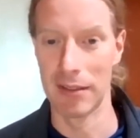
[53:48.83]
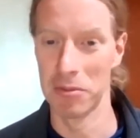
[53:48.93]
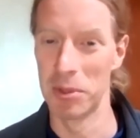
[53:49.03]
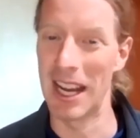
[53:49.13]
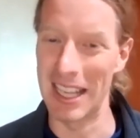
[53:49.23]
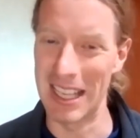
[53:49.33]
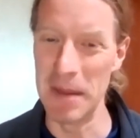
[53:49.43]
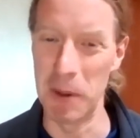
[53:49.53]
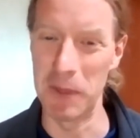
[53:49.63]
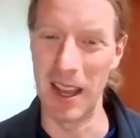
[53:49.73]
We got to
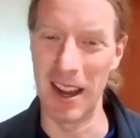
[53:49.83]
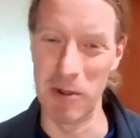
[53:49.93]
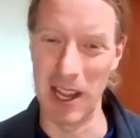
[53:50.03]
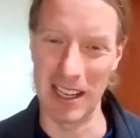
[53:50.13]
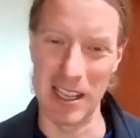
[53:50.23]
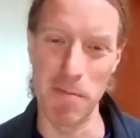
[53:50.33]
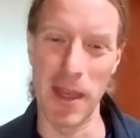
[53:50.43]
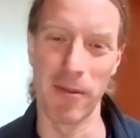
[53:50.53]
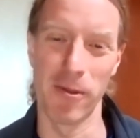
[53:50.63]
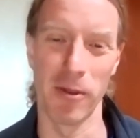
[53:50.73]
keep it there. We got to keep
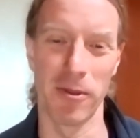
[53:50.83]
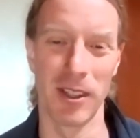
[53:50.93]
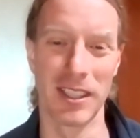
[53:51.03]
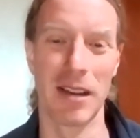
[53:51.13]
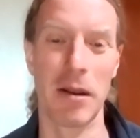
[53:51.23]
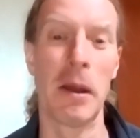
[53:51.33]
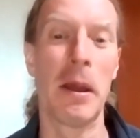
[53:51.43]
that forefronted.